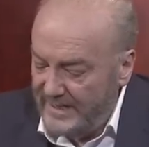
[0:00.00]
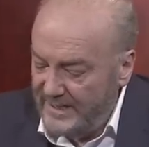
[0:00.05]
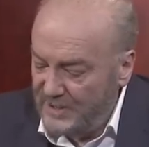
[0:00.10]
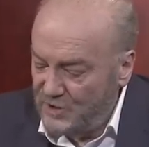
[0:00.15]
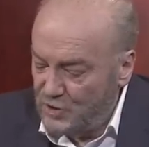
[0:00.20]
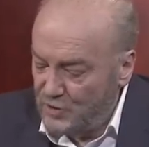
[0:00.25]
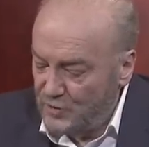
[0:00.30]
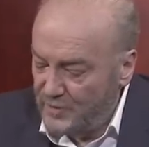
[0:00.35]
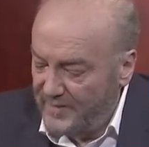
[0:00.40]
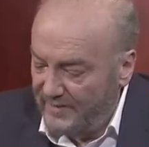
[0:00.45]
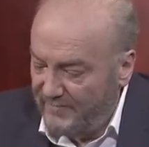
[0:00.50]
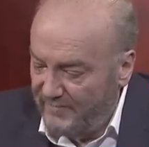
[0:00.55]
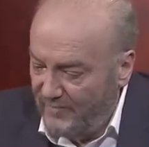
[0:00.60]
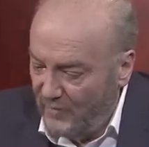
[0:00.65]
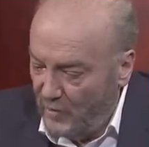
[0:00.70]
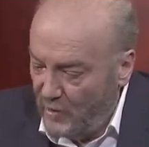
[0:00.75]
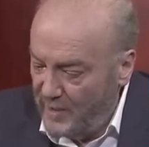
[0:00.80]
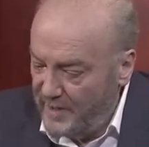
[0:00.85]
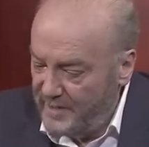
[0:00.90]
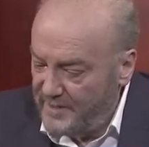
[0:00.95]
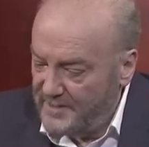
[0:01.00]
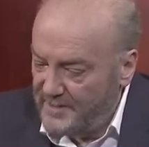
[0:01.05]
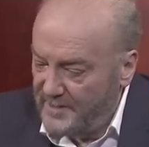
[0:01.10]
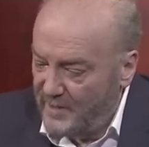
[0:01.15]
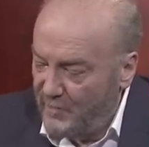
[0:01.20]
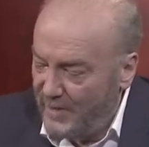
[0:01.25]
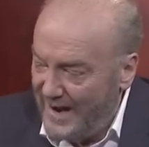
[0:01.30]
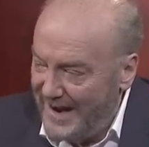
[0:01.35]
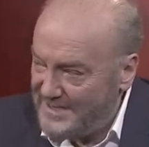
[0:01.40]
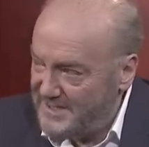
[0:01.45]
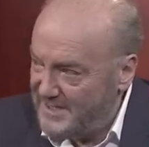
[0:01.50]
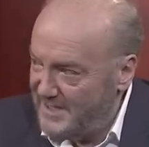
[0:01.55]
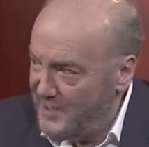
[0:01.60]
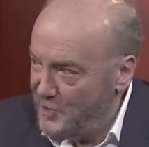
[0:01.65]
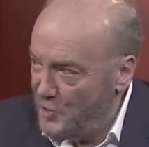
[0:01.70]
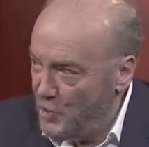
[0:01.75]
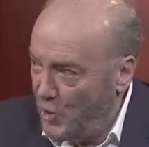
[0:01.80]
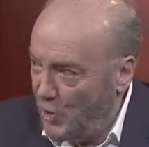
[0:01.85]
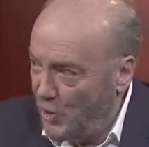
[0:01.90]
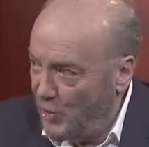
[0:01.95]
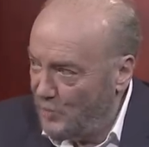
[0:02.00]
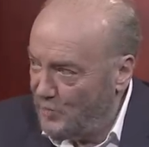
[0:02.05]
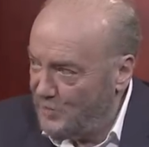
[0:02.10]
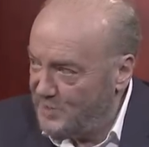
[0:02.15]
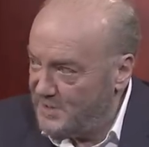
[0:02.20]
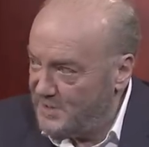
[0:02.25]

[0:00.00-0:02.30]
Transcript: He should avoid grassy knolls.